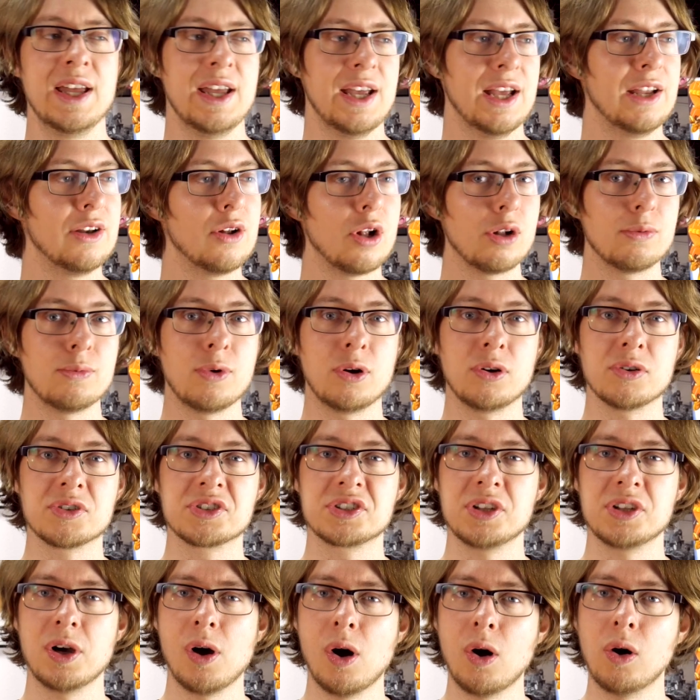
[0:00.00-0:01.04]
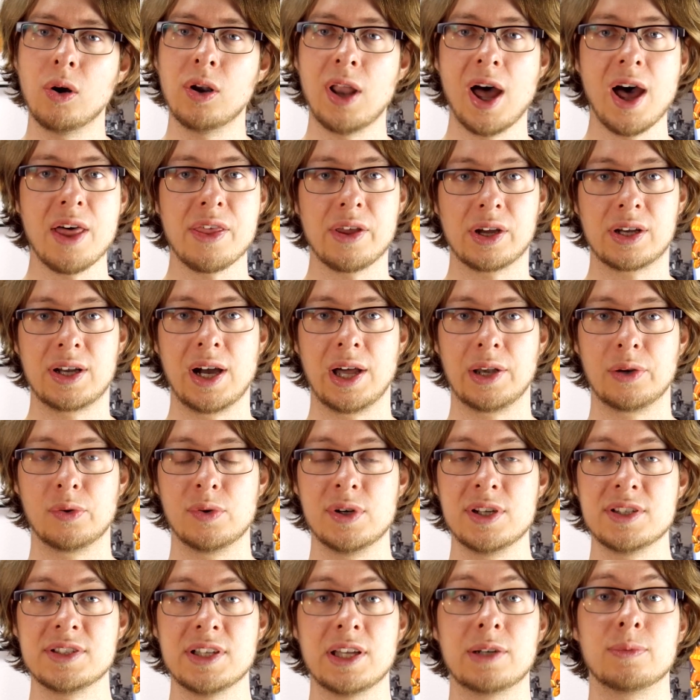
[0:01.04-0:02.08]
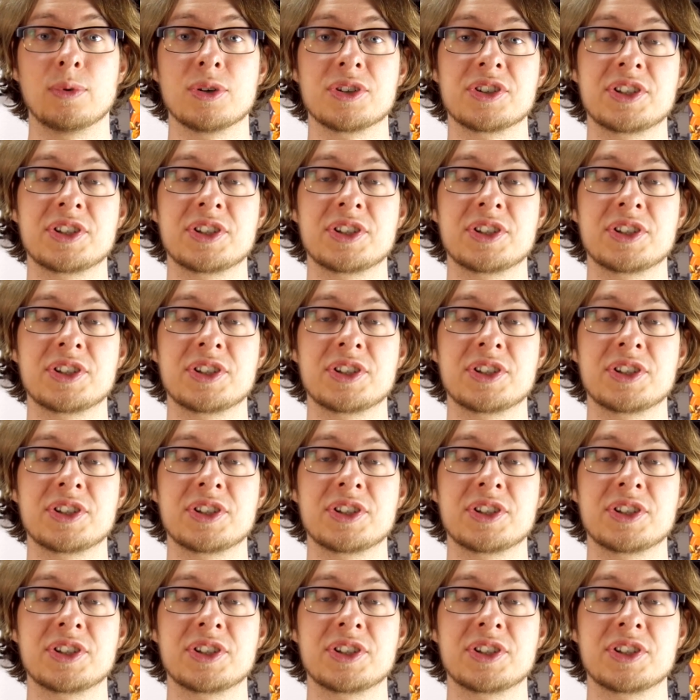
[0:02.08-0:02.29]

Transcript: in almost all other countries it was